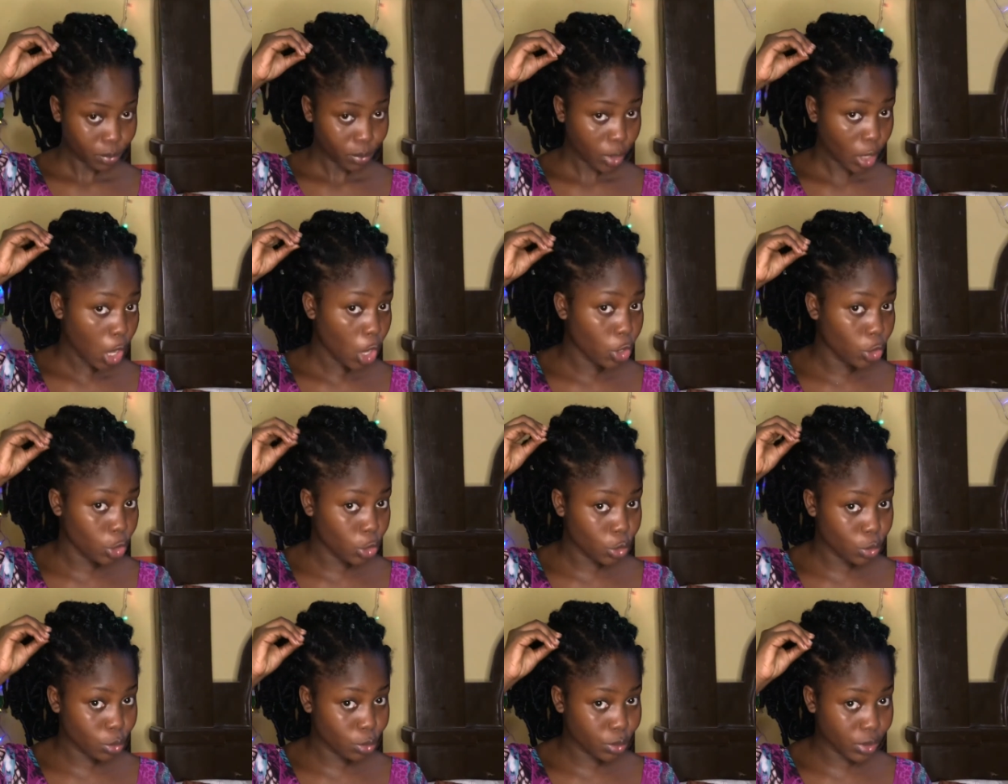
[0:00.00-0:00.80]

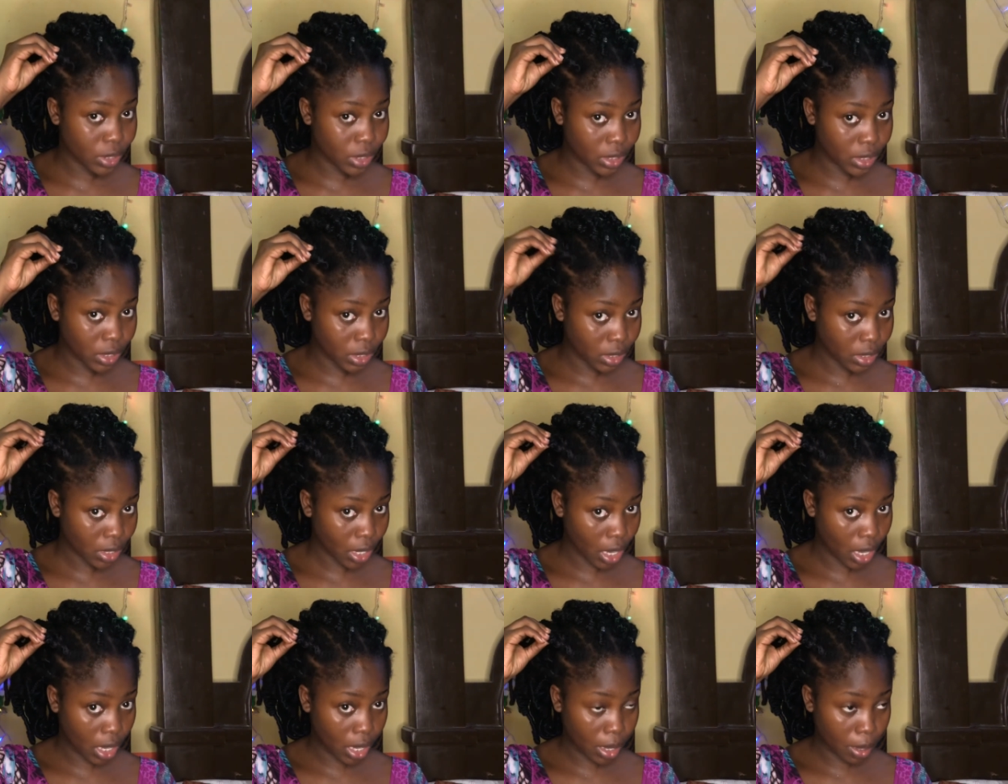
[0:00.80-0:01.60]
loose, should
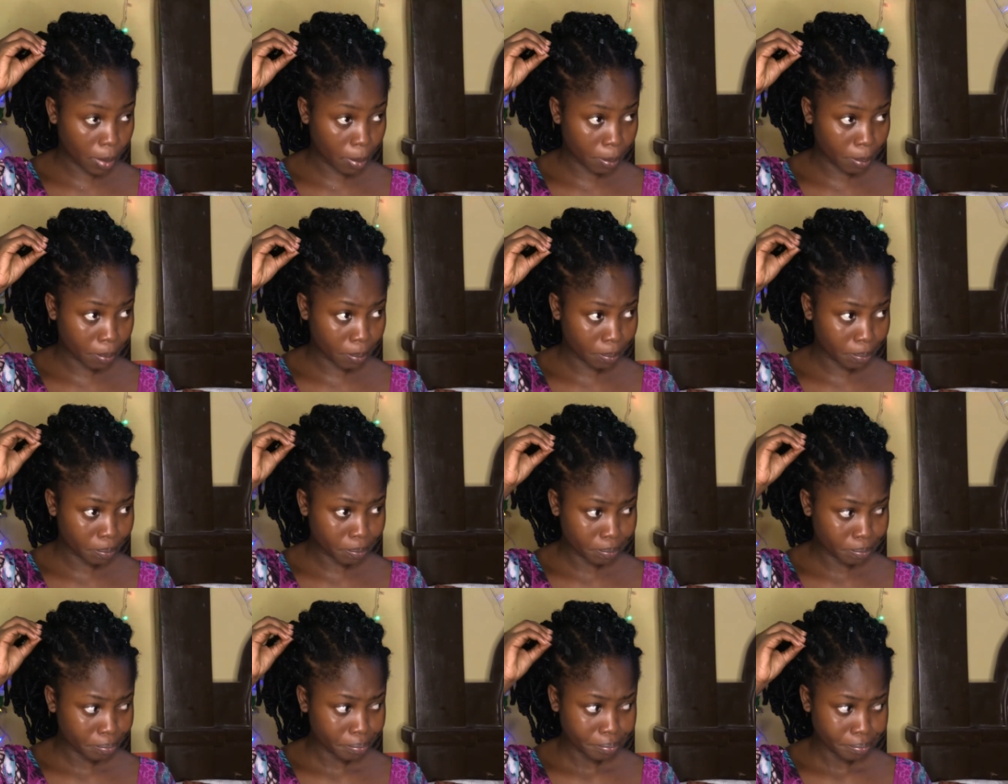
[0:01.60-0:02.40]

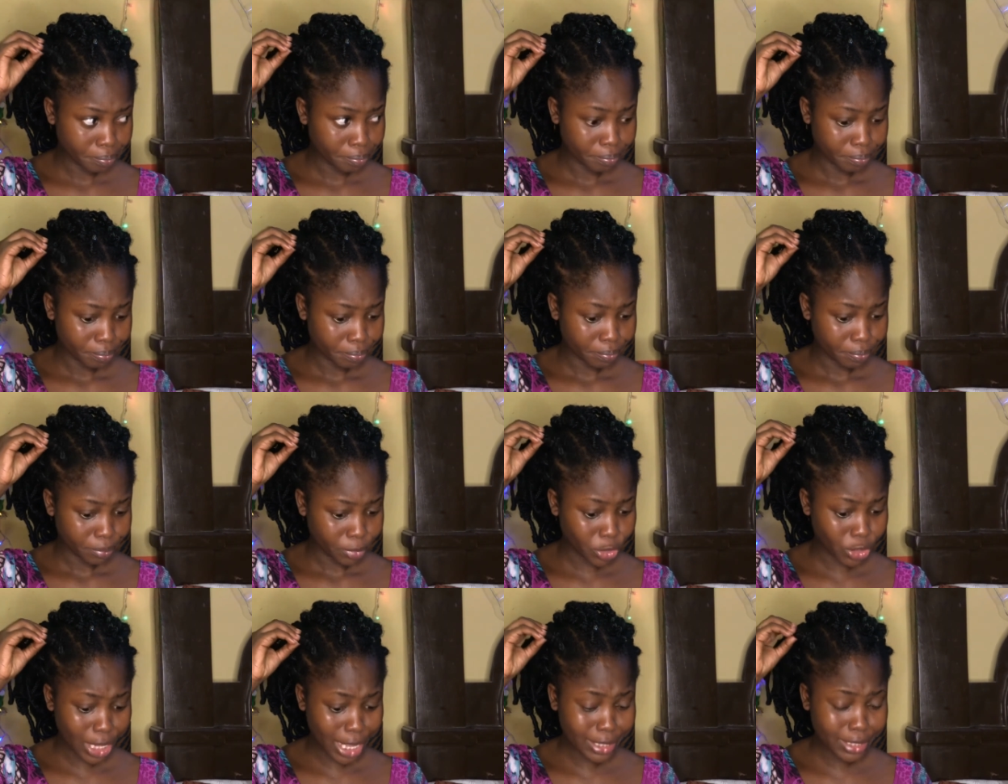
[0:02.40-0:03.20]

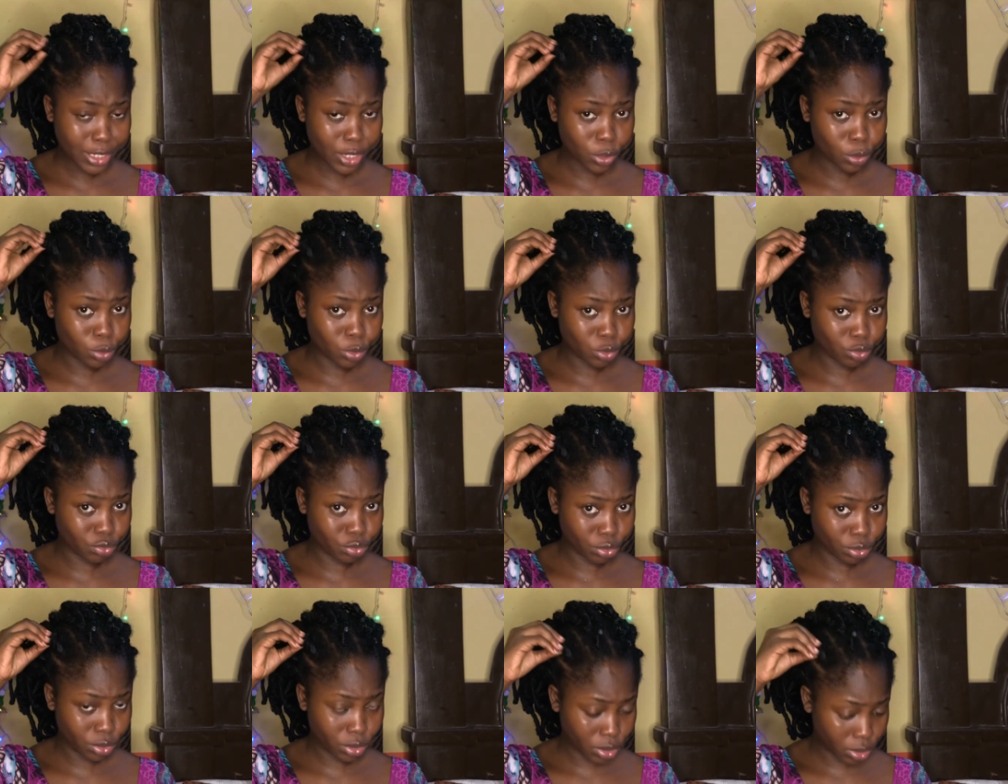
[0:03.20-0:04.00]
I say loose
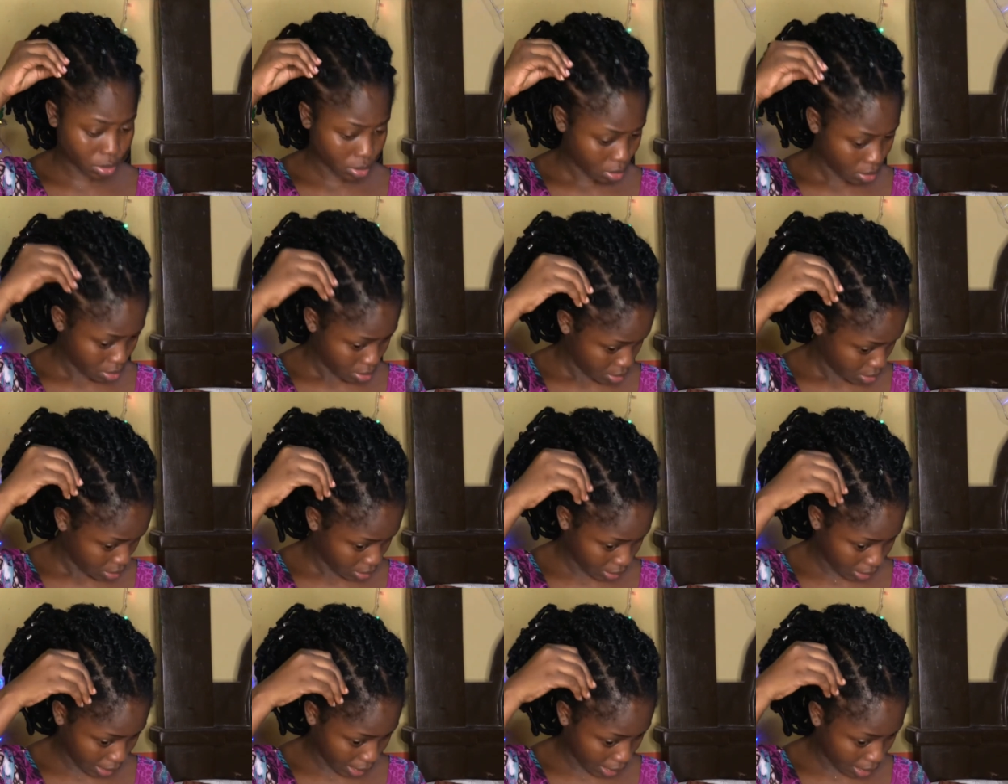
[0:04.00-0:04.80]
roots?
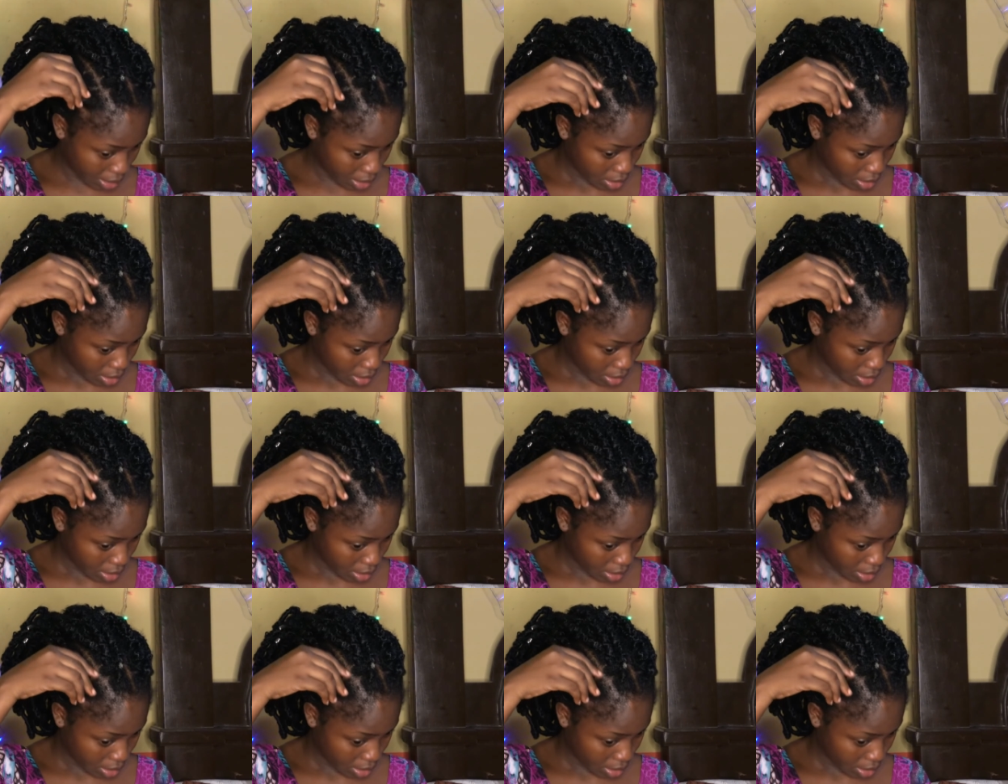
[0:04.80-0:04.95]
Yeah.